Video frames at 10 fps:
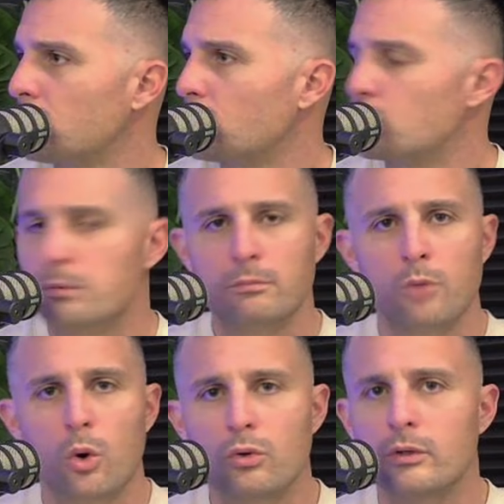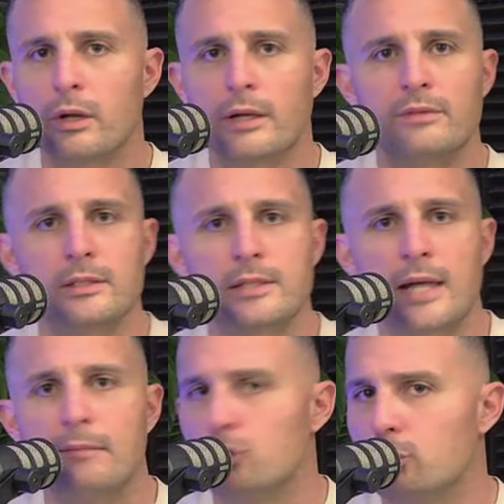should be more or not even the
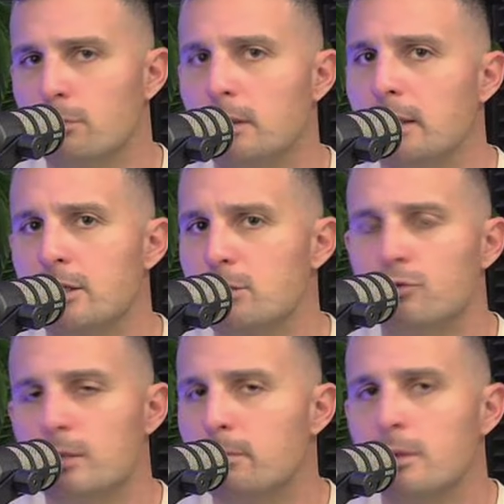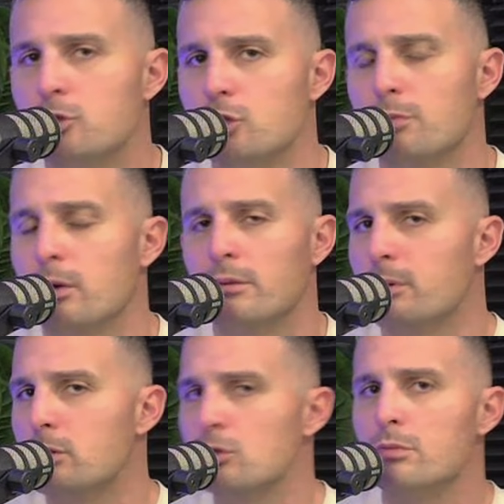same. It should be less simply just by the
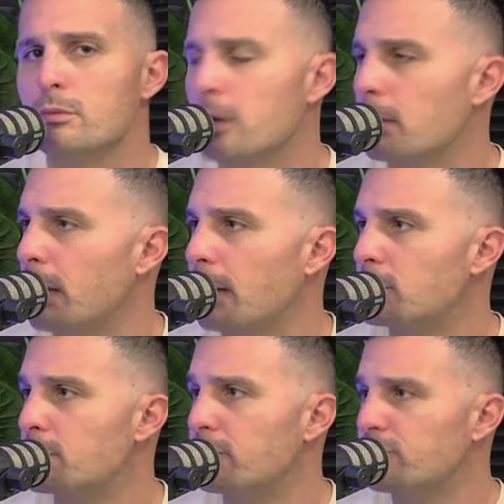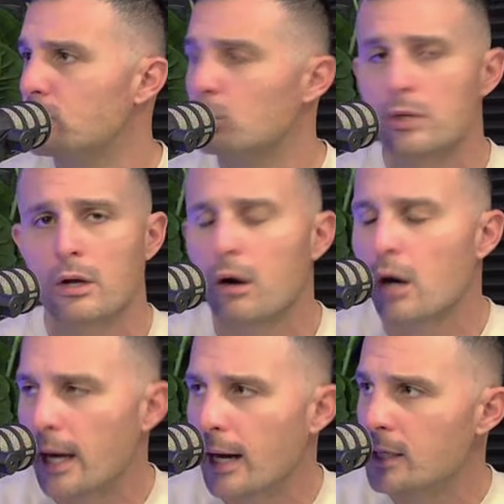principal payments. But if it's also
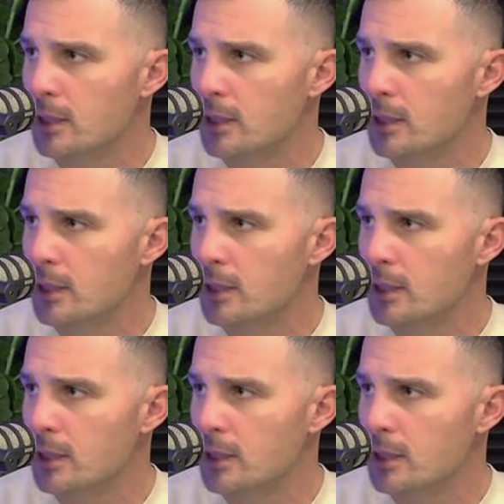higher,